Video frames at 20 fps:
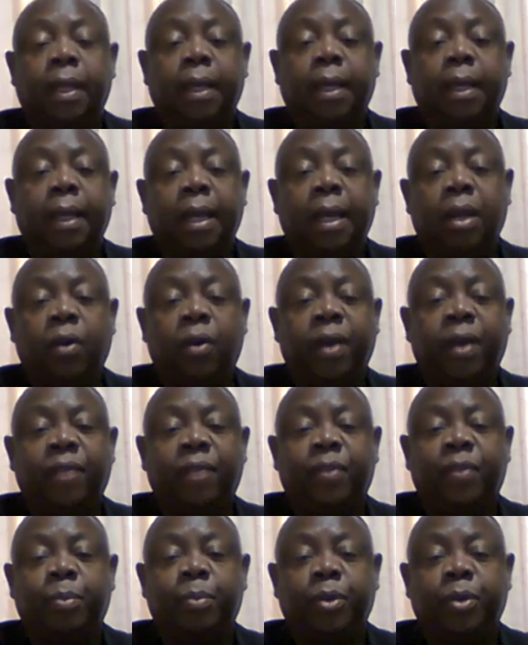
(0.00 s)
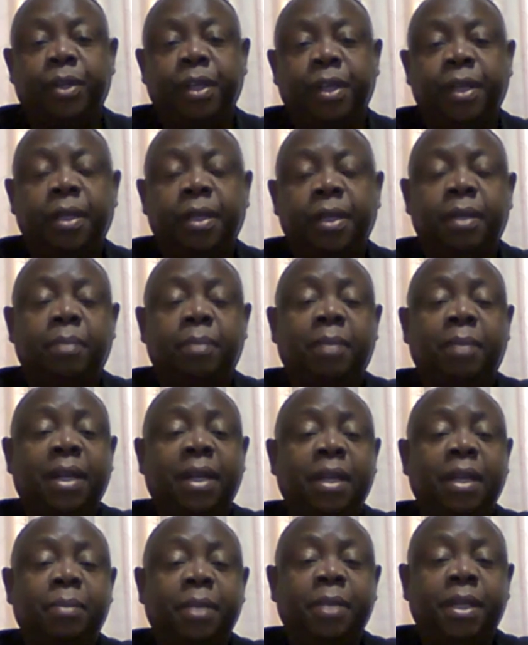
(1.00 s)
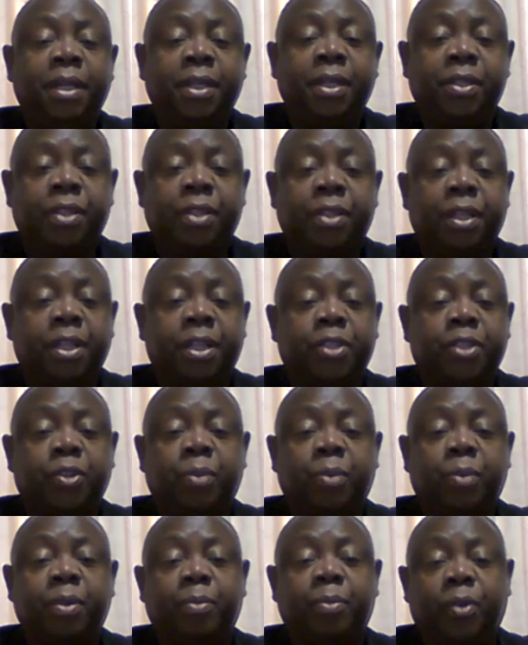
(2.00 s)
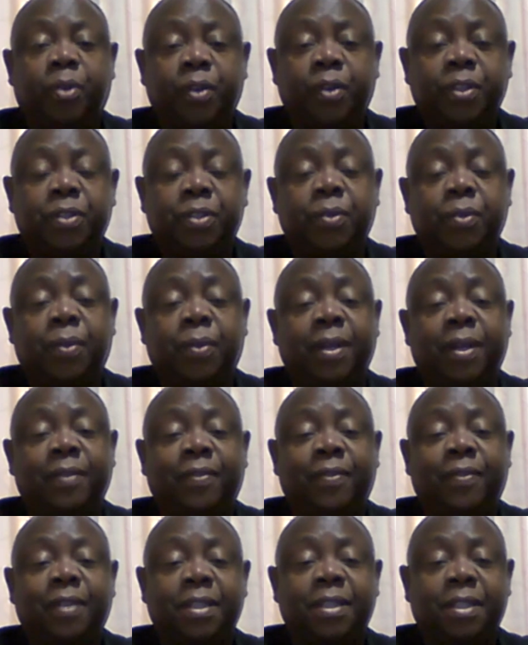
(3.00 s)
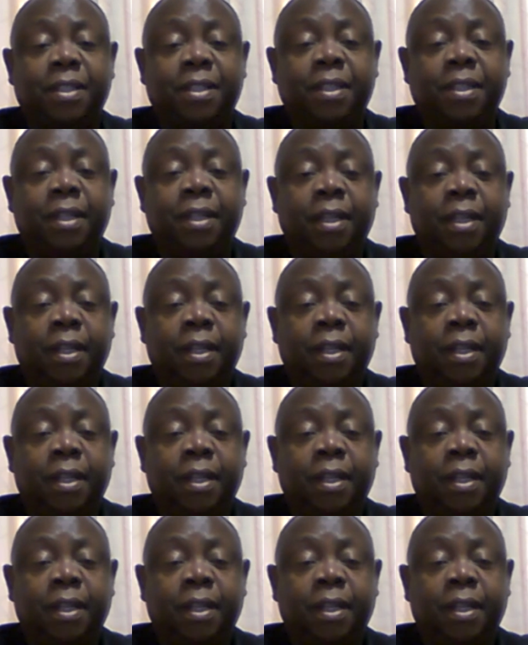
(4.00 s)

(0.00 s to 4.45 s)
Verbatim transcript: Hello, everybody. My name is the Sober Voice Walefatsi